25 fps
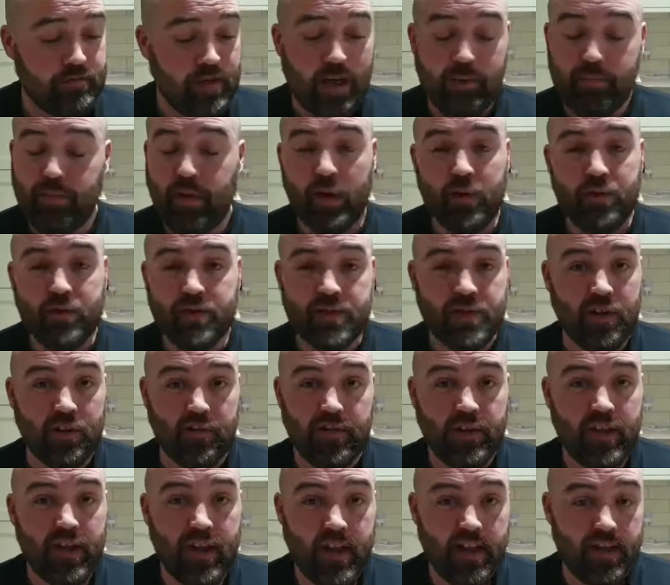I post
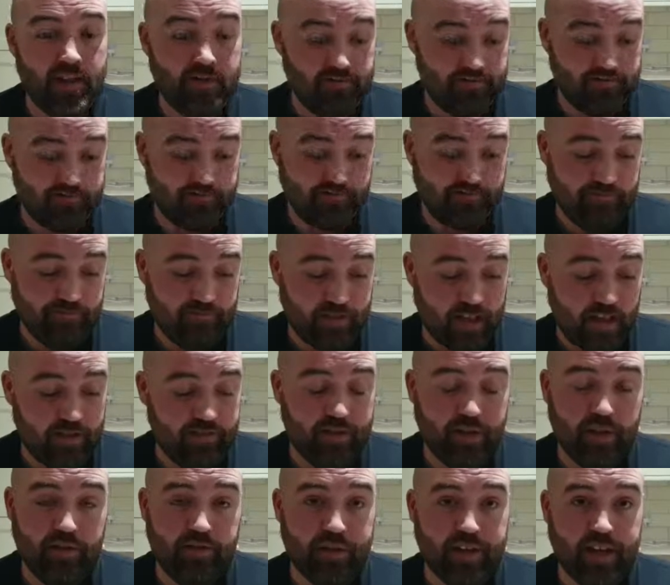on there
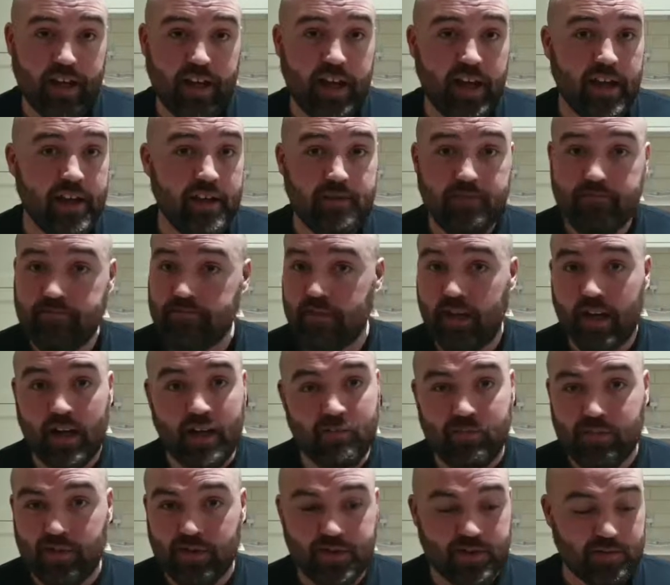every other day and
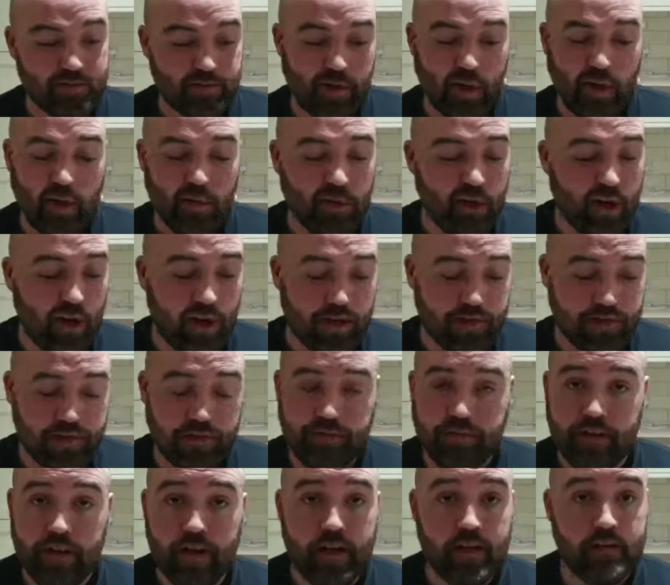I put some code cards
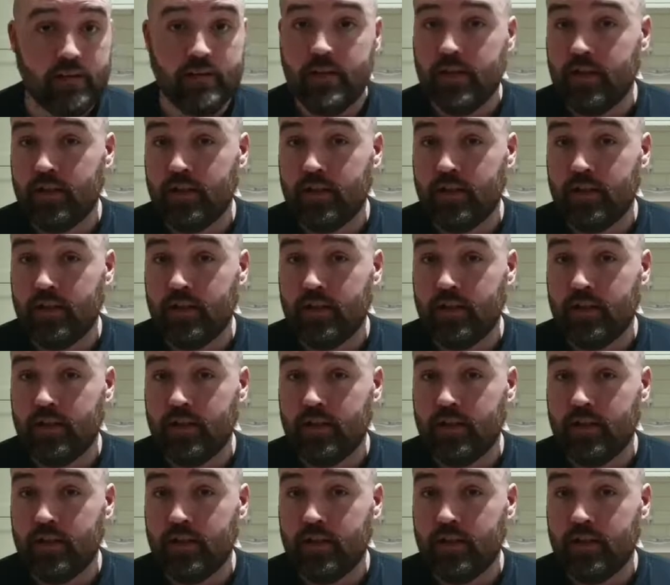on there